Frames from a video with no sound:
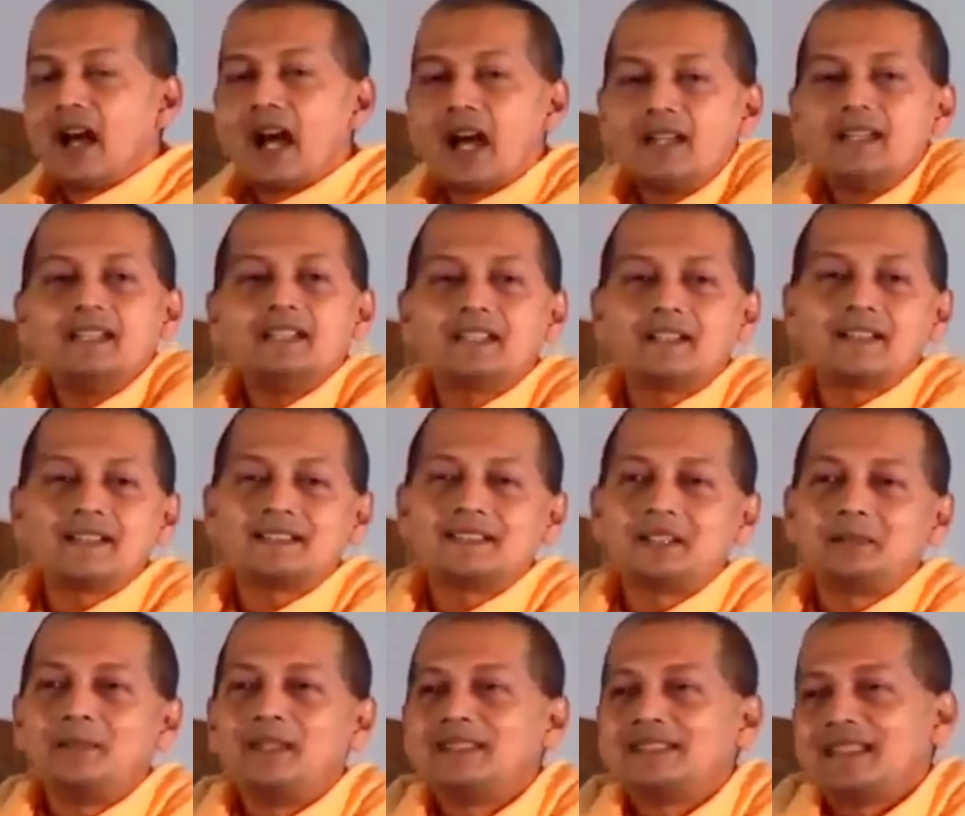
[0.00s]

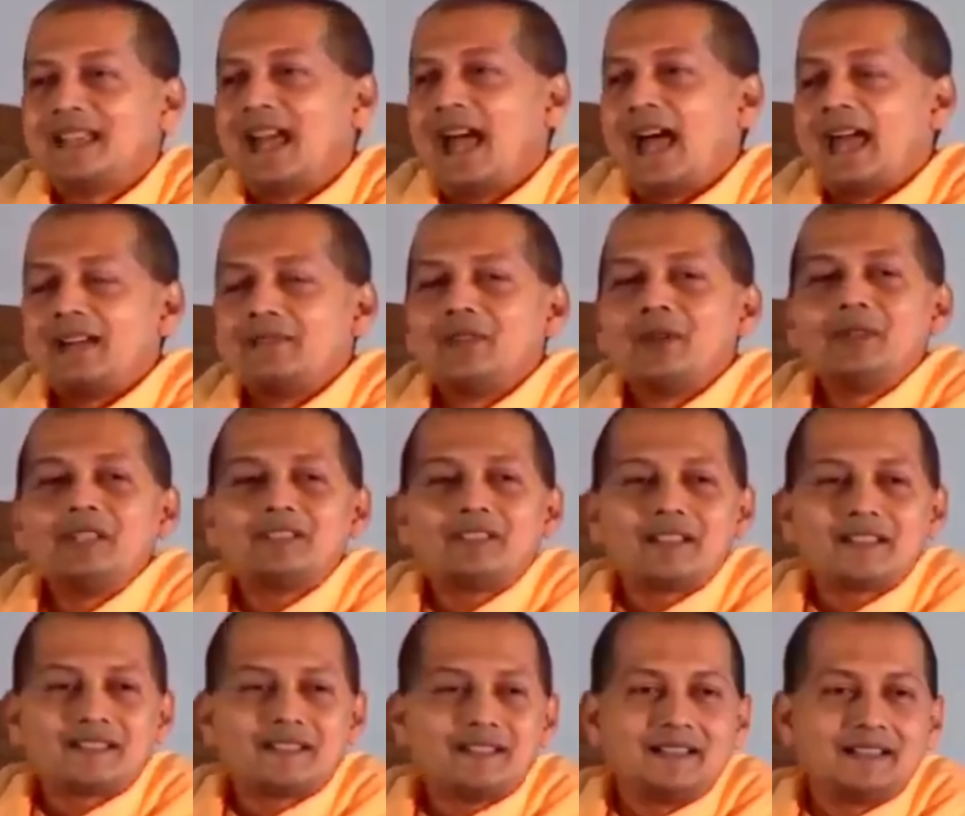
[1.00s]
Uninterested means I have no
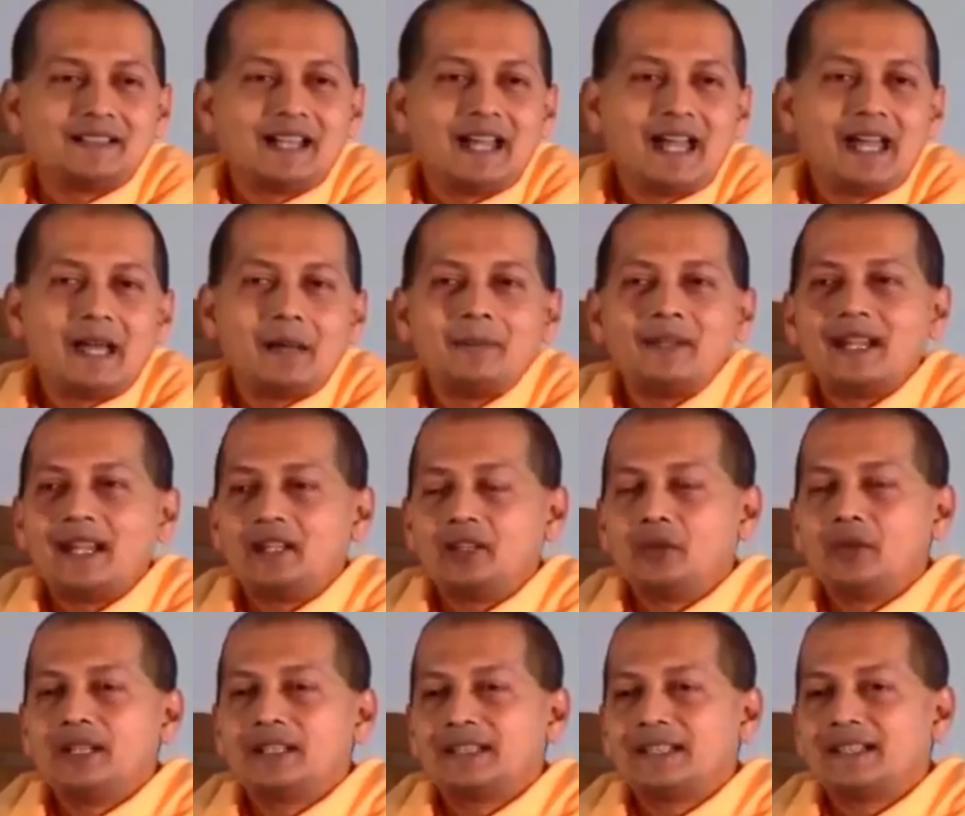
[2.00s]
interest in it. I mean, I
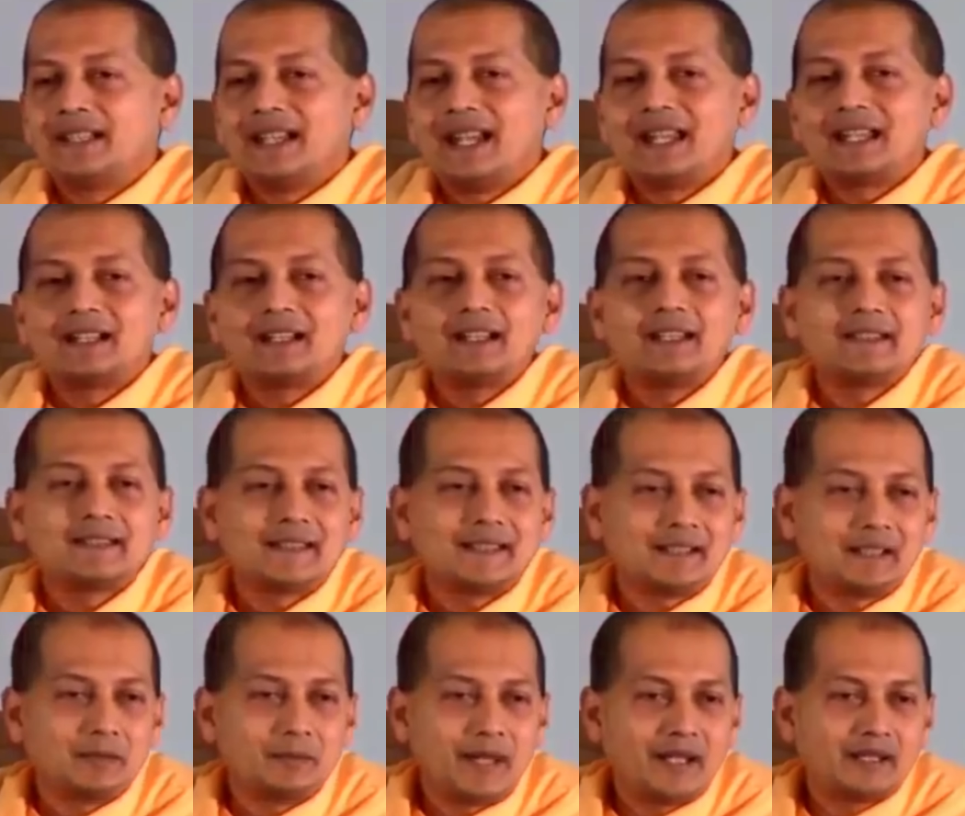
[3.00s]
do it in a
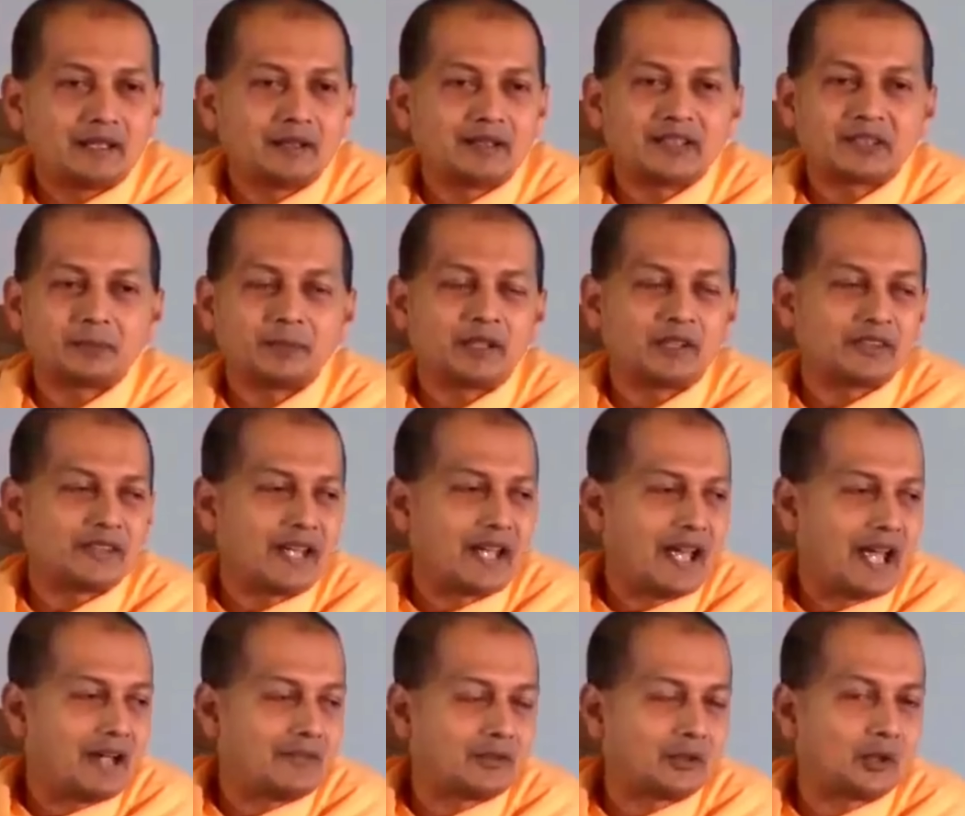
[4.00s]
lackadaisical manner just because I
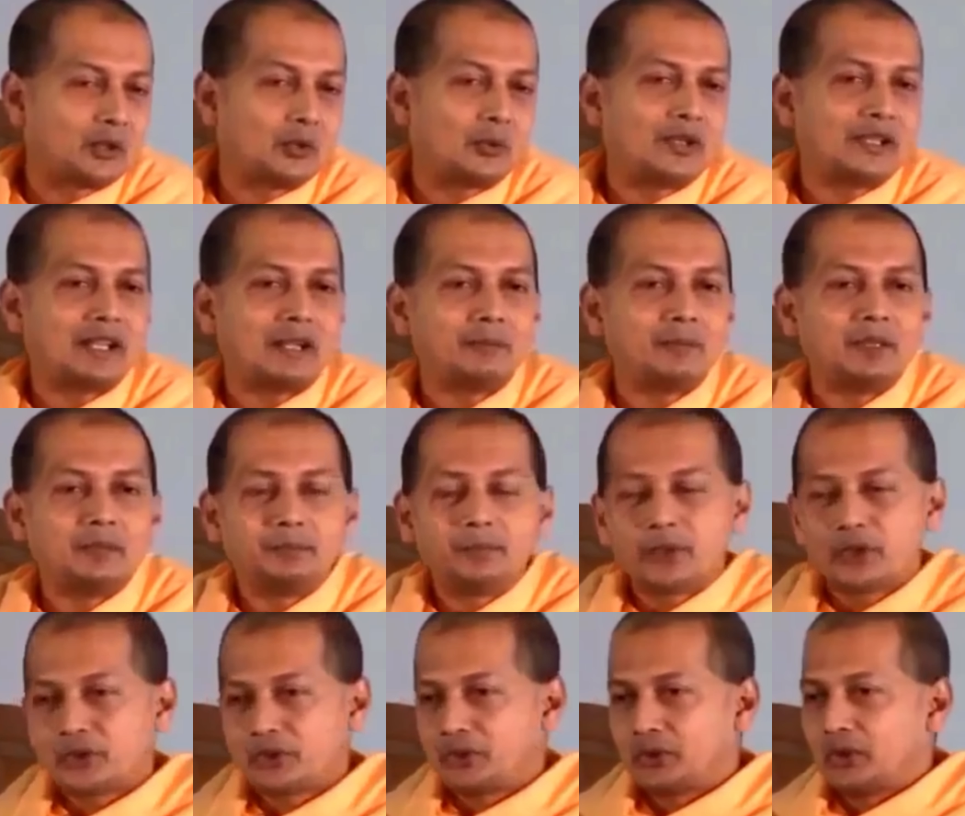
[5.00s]
have to do it, I'm being
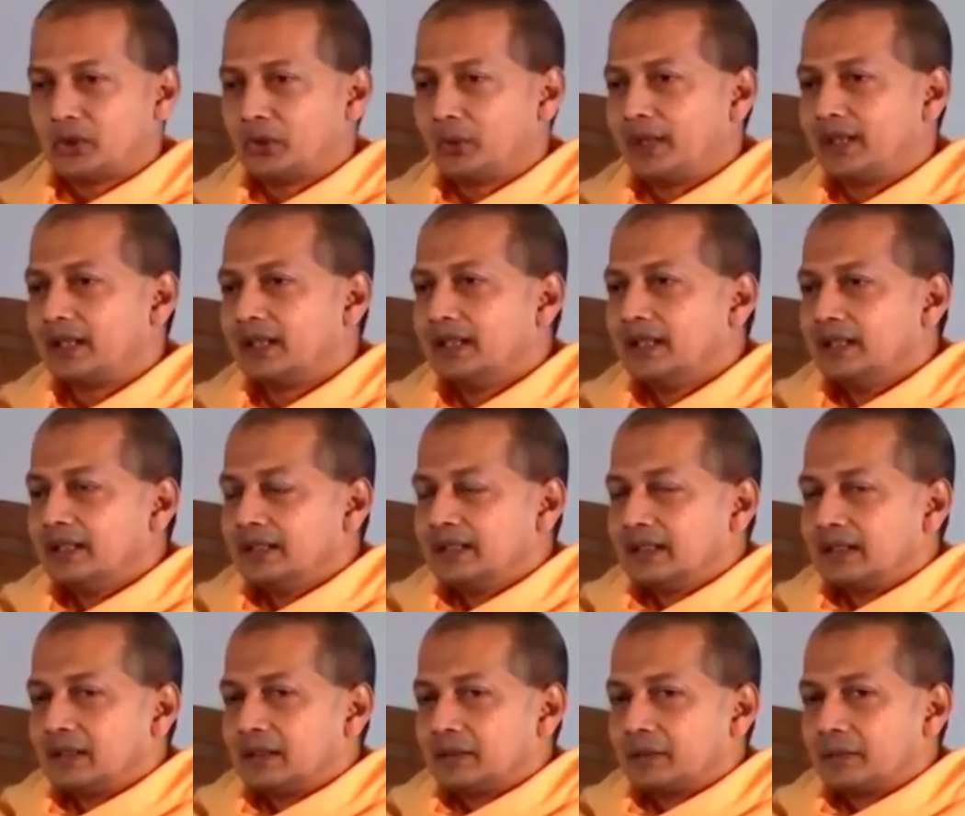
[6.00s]
pushed to do it.
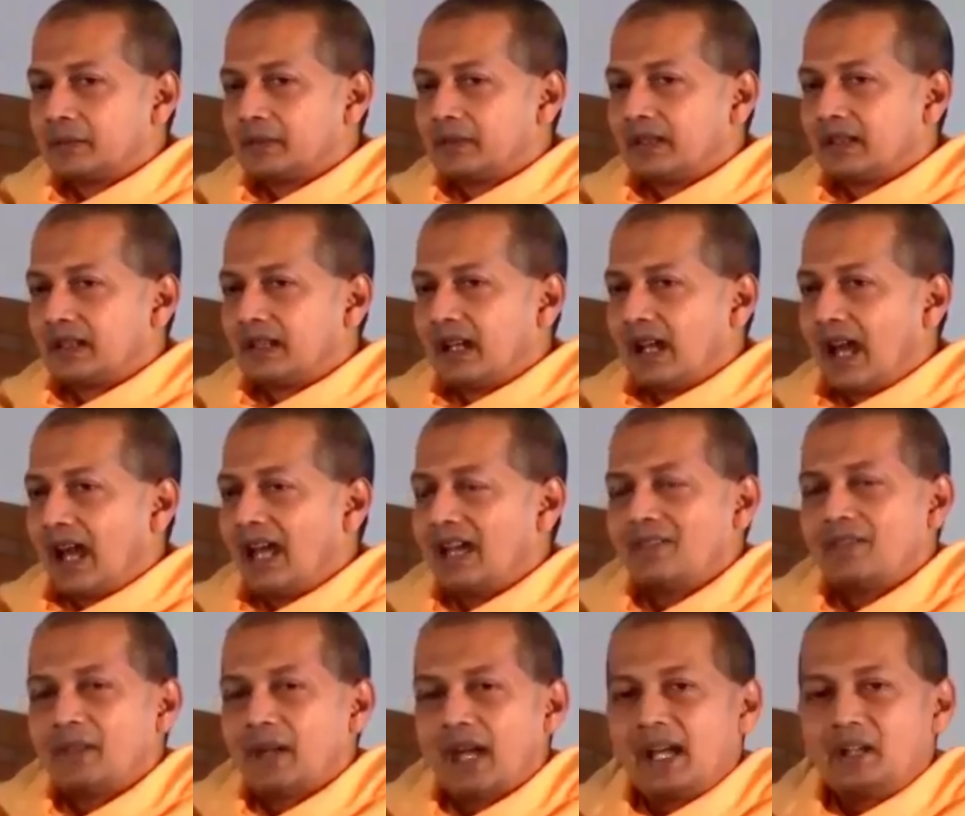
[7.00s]

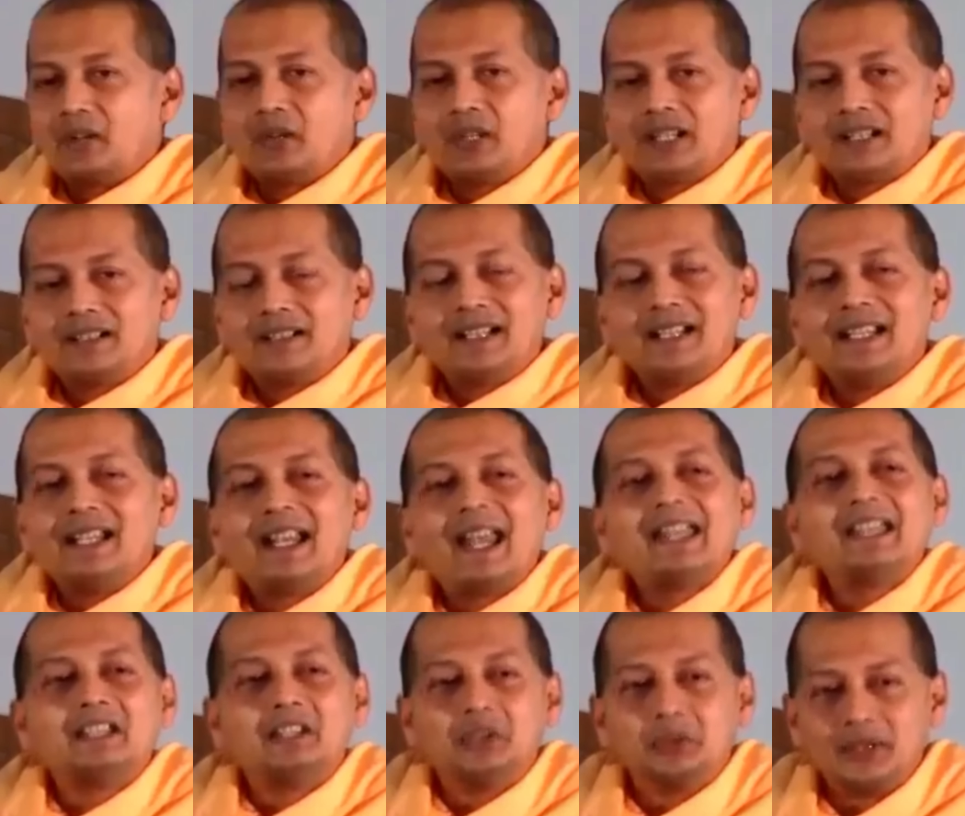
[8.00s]
I don't really
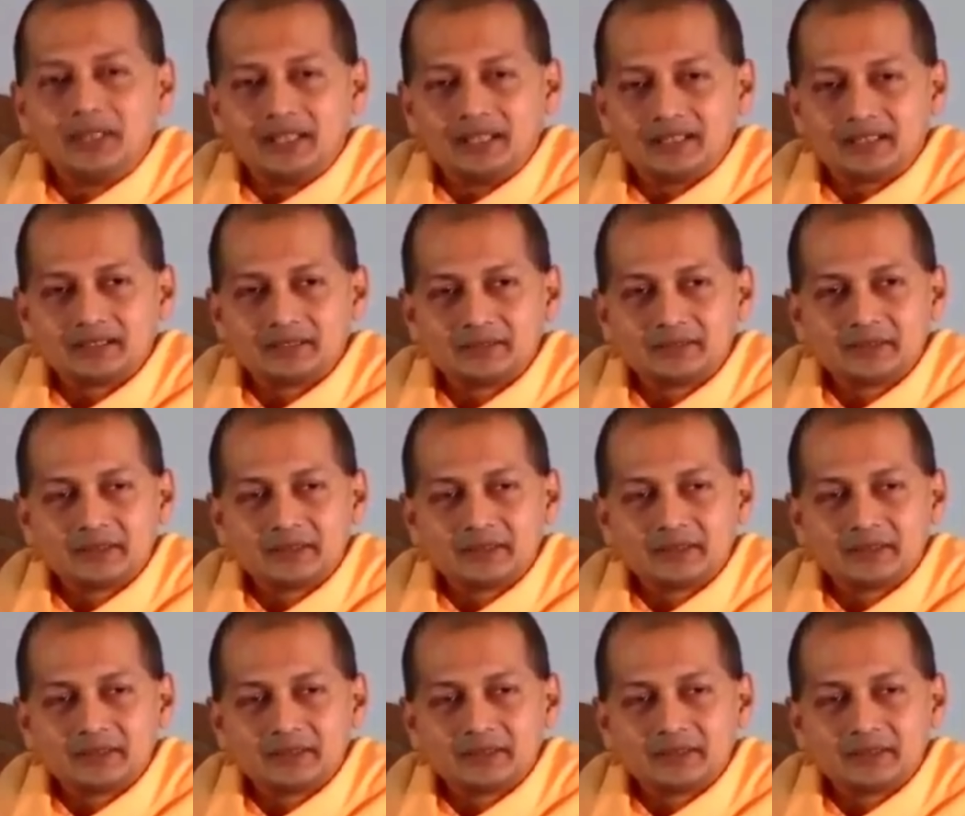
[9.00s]
like doing it.